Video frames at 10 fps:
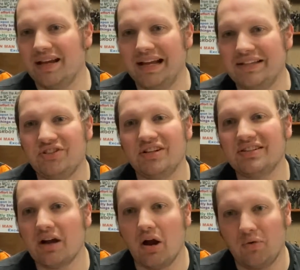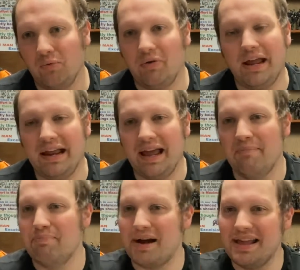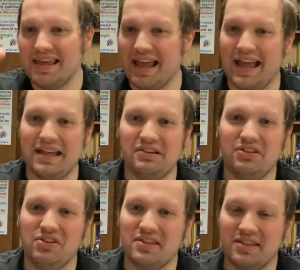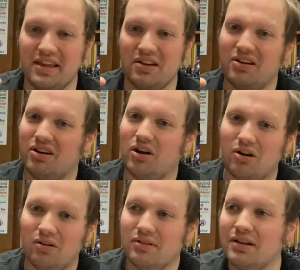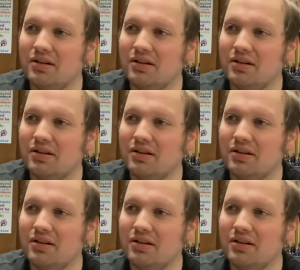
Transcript: it's just great. And by the end, you think, oh,